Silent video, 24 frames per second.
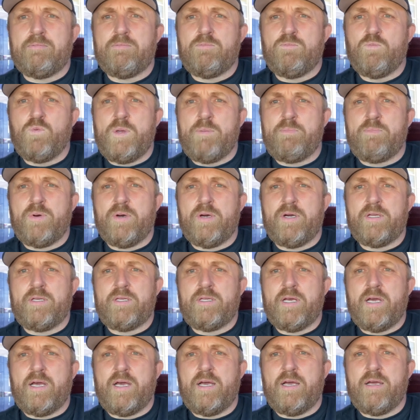we put,
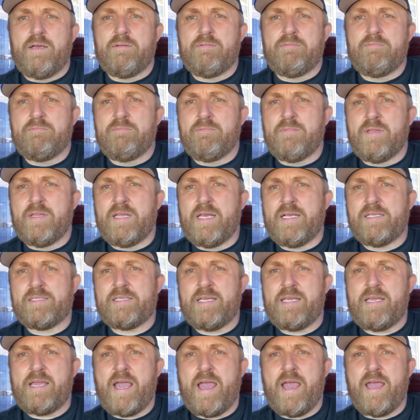I think it's
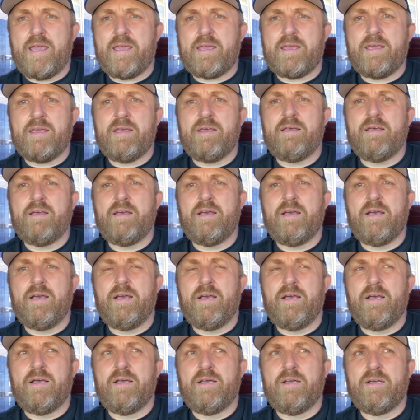a Yank
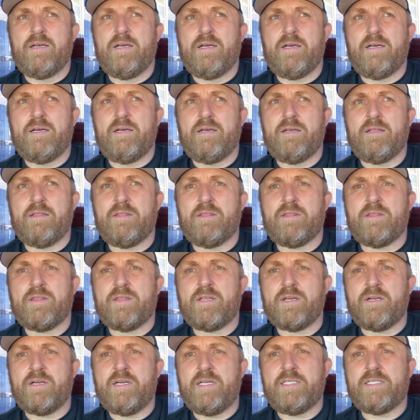
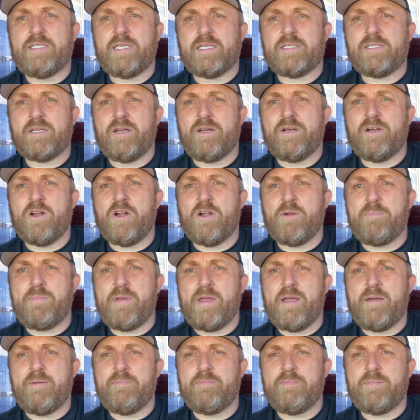3600
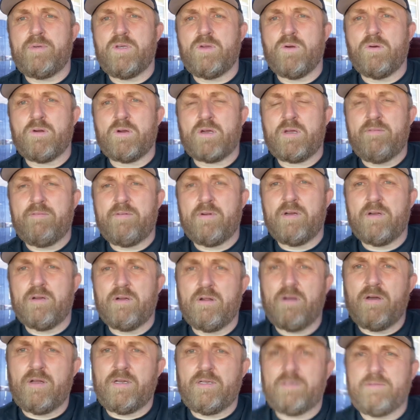RPM torque converter
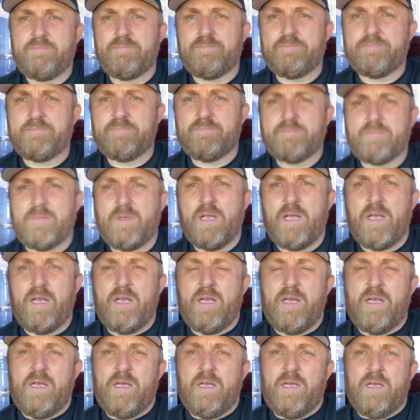on it.
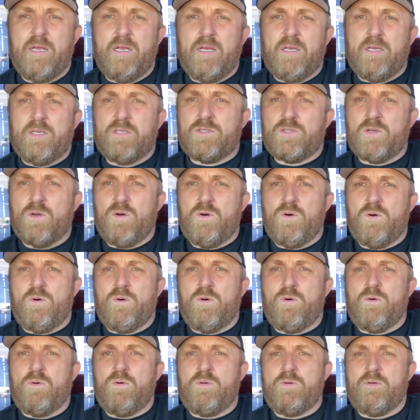
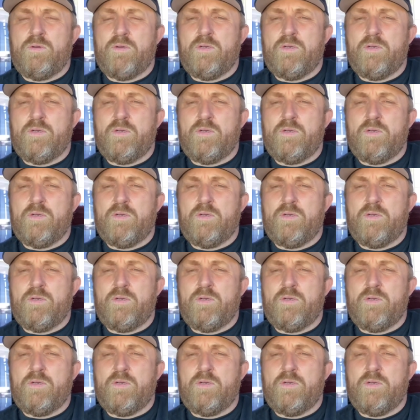So